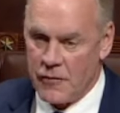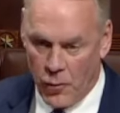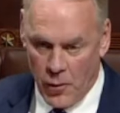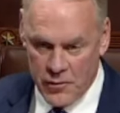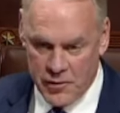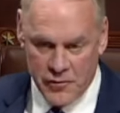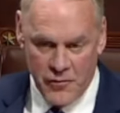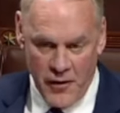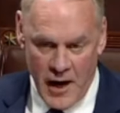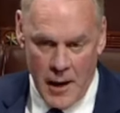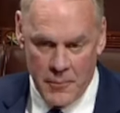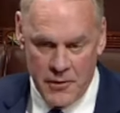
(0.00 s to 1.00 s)
It forces
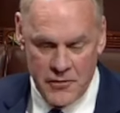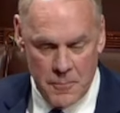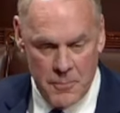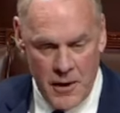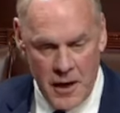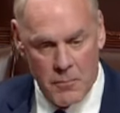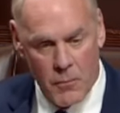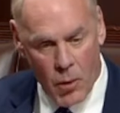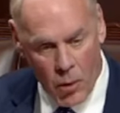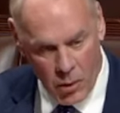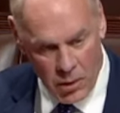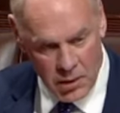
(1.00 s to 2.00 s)
families to pay
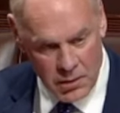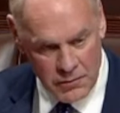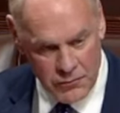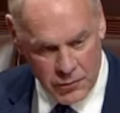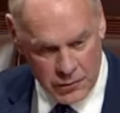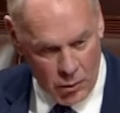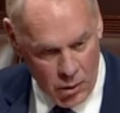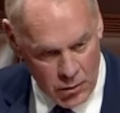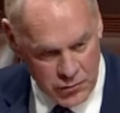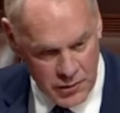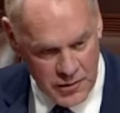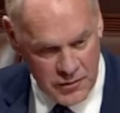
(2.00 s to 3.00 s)
more for
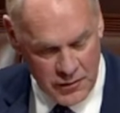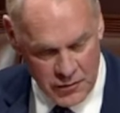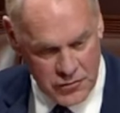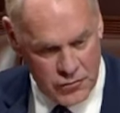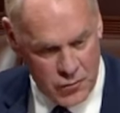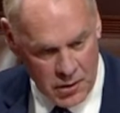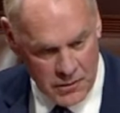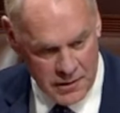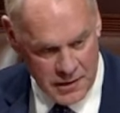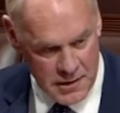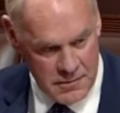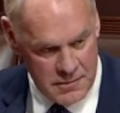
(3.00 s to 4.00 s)
groceries that they're
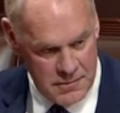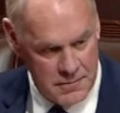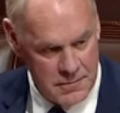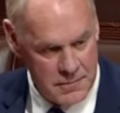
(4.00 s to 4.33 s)
struggling in.